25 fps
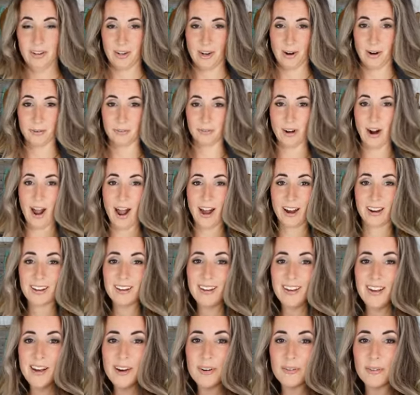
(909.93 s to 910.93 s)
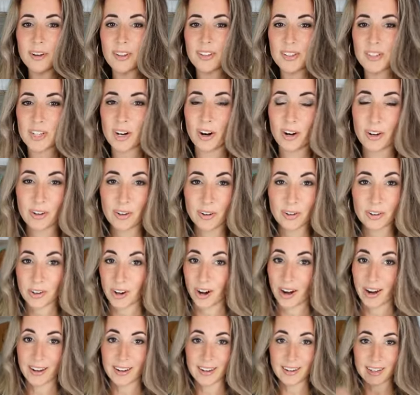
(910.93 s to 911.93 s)
go wrong with a charcoal
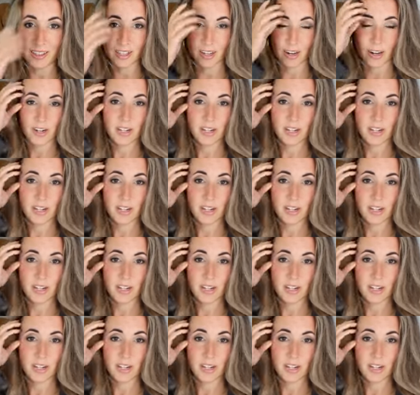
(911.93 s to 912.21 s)
gray either.